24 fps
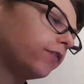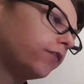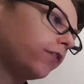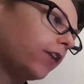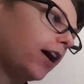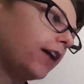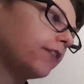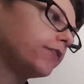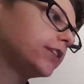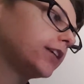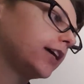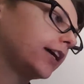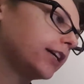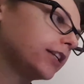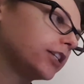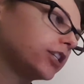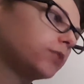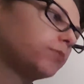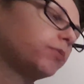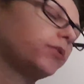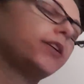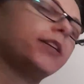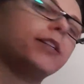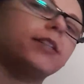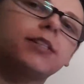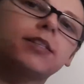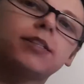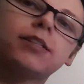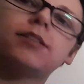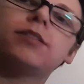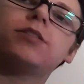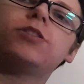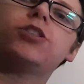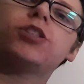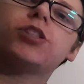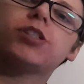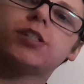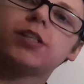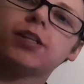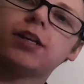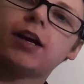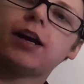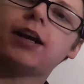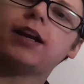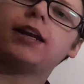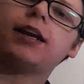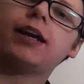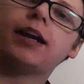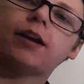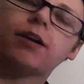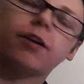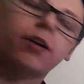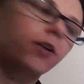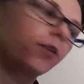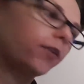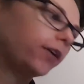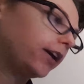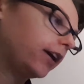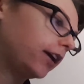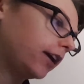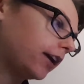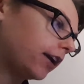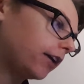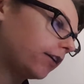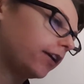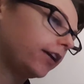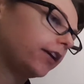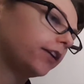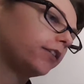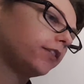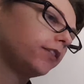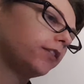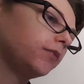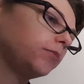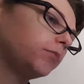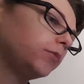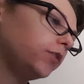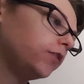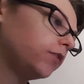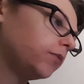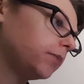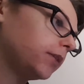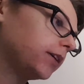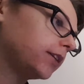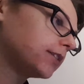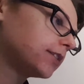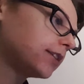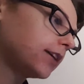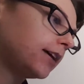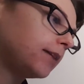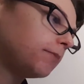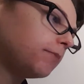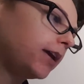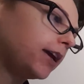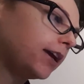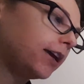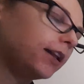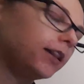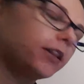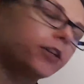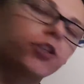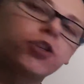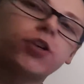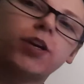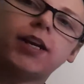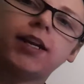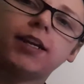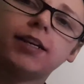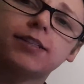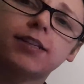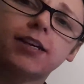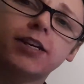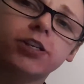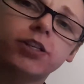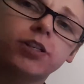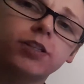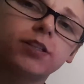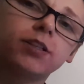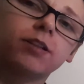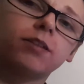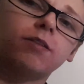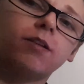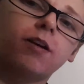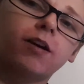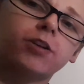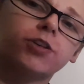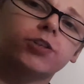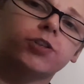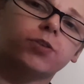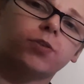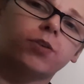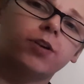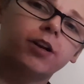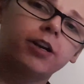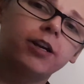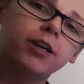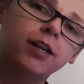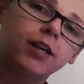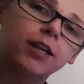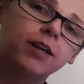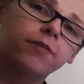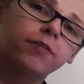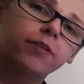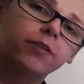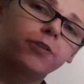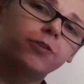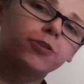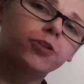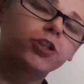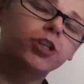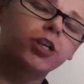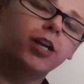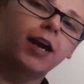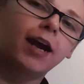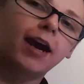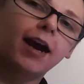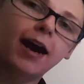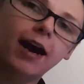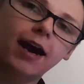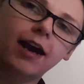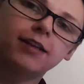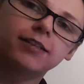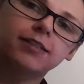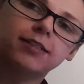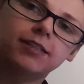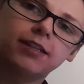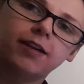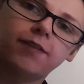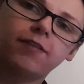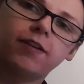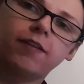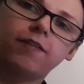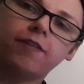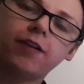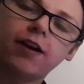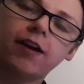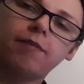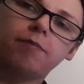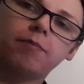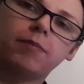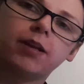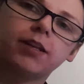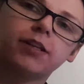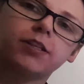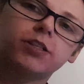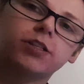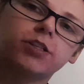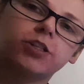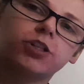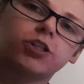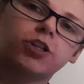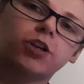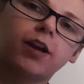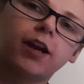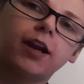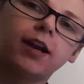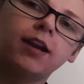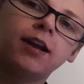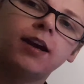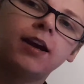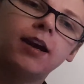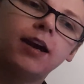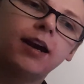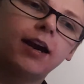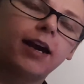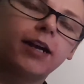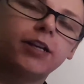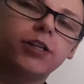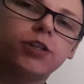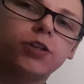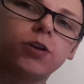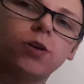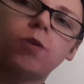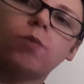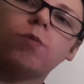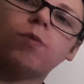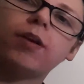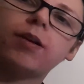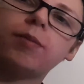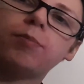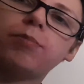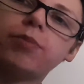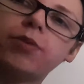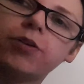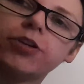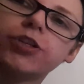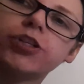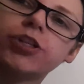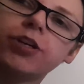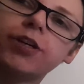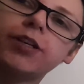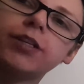5-second sprints just to kind of get her going and getting into the movements, and making the training sessions a lot shorter. Even though she has 75 minutes to train, I don't want to push her